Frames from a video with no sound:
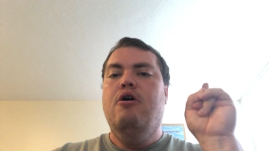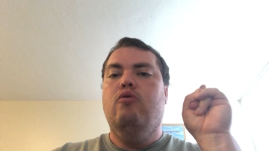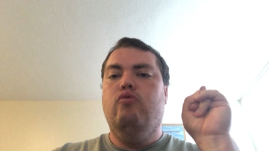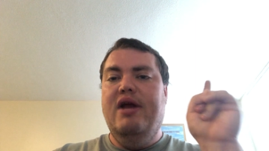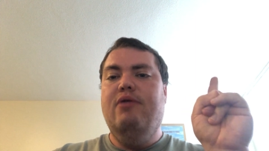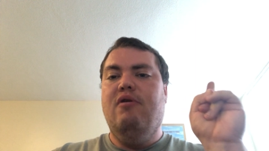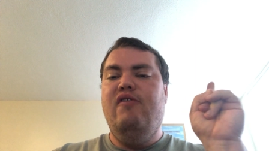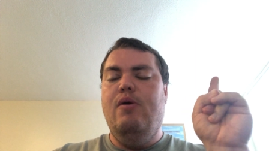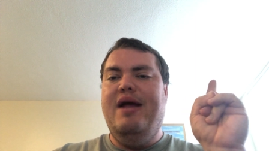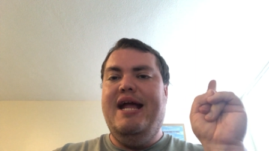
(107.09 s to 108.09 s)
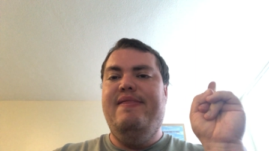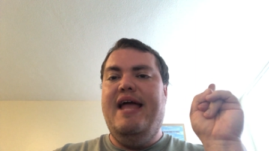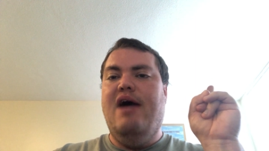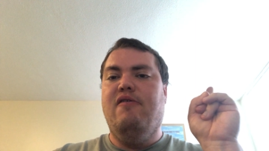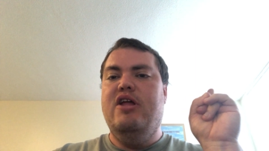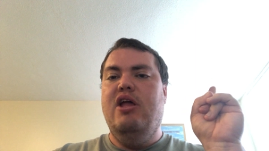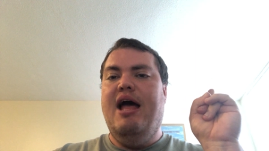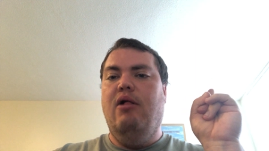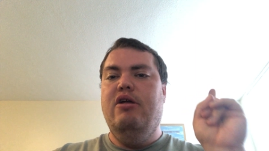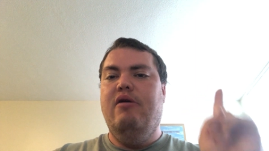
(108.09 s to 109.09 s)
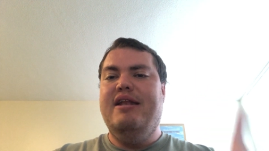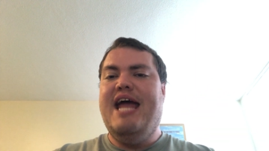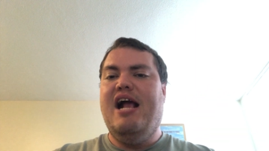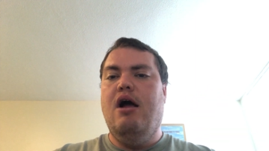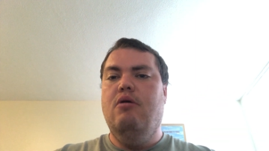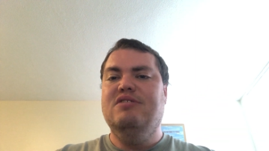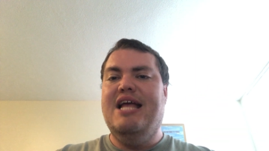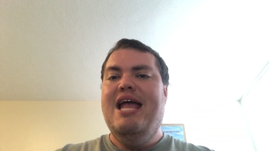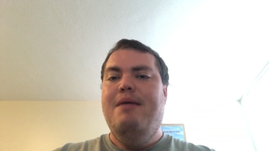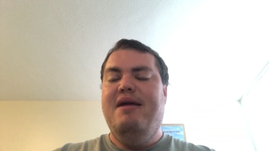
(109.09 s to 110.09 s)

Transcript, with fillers: re-reviewing the El Yucatecos